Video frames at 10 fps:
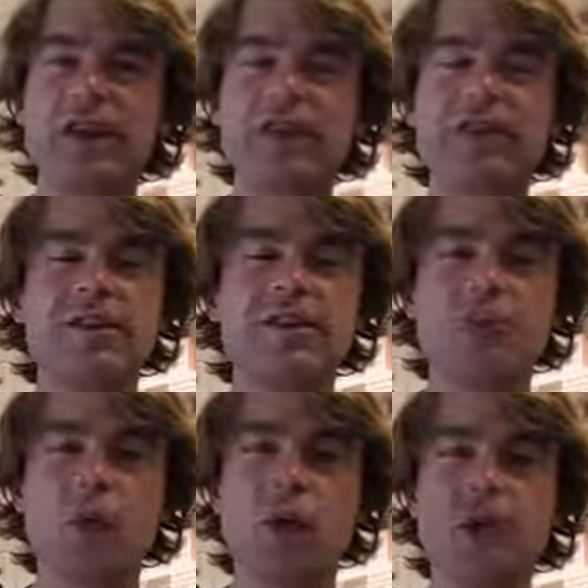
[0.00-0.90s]
us this
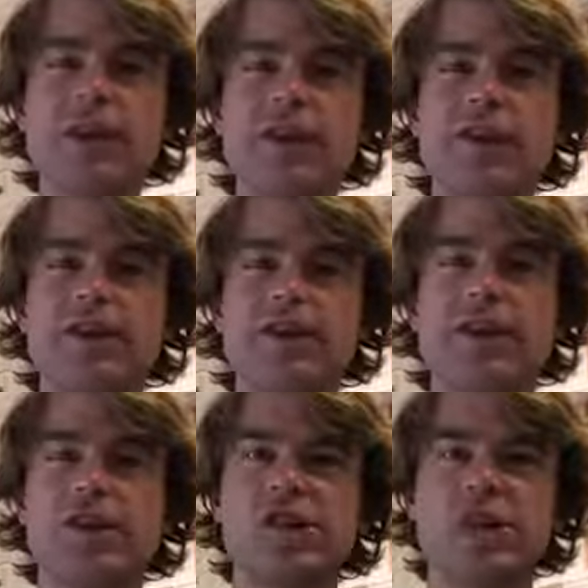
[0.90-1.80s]
morning for this
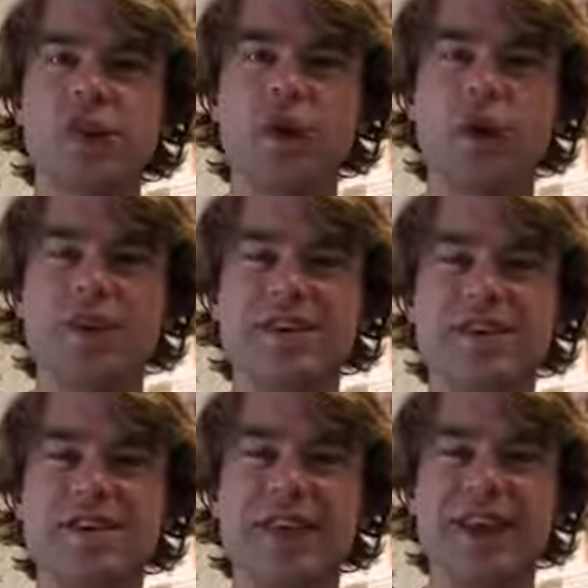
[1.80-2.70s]
edition of
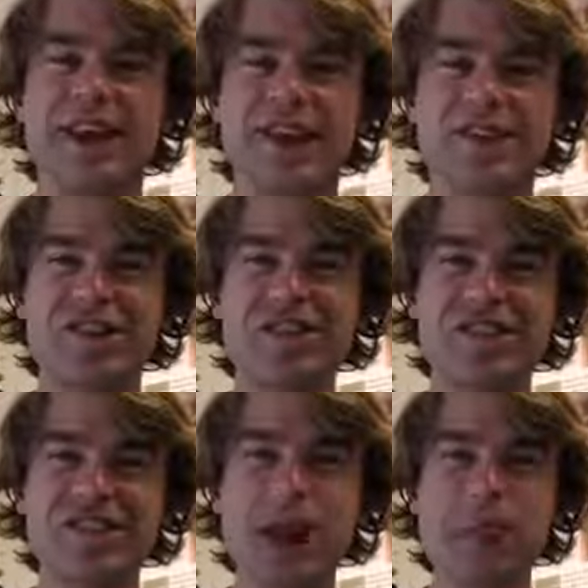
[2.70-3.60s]
Quarantine
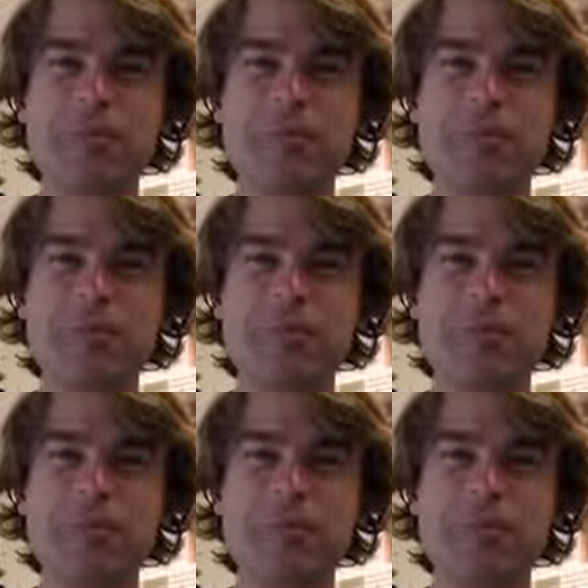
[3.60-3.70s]
Collections.